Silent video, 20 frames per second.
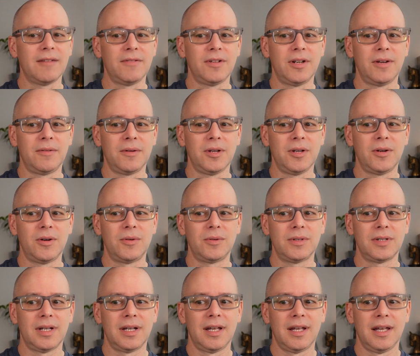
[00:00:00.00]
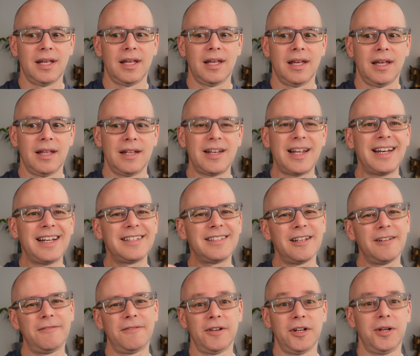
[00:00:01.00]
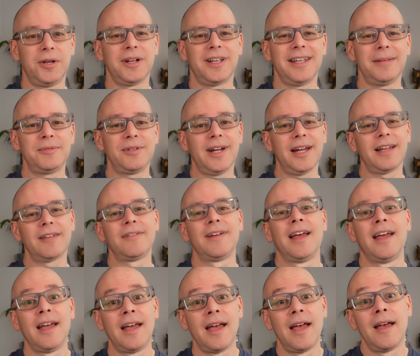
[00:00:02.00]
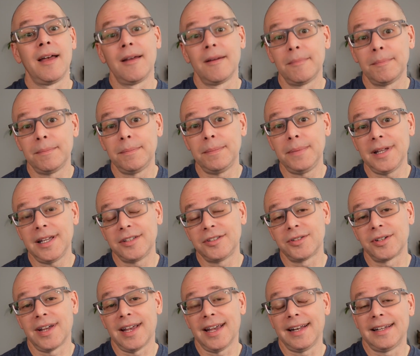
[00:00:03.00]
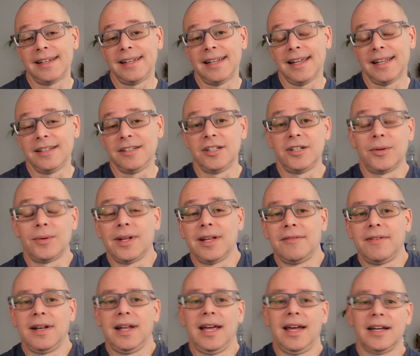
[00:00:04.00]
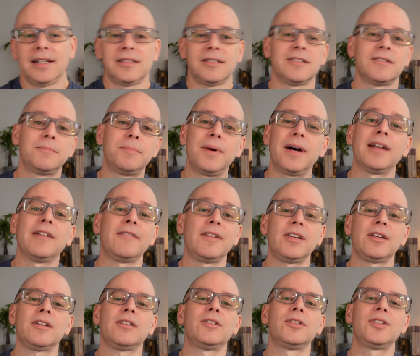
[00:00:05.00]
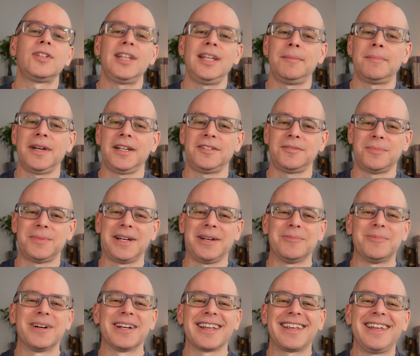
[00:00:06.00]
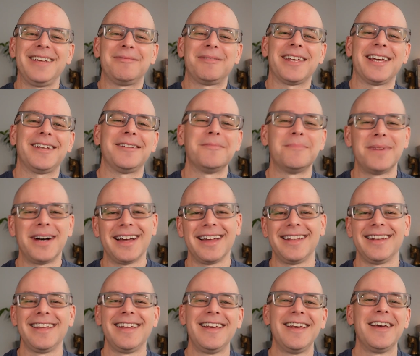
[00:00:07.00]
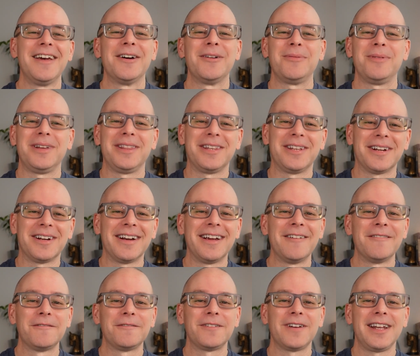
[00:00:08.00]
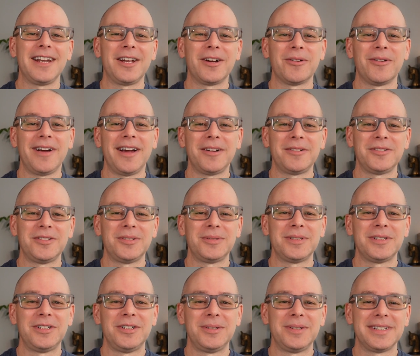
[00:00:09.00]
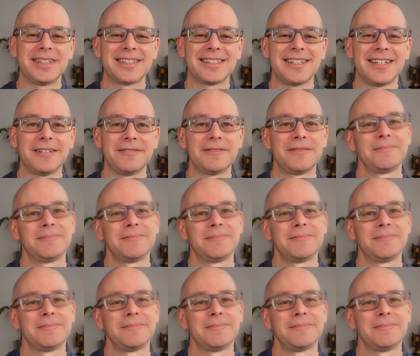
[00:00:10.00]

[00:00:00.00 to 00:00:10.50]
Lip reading: You don't, not necessarily for you to keep track of, because you're kind of dead and you don't have any actions, but your teammates might want to keep that in mind when they're fighting around you and doing stuff.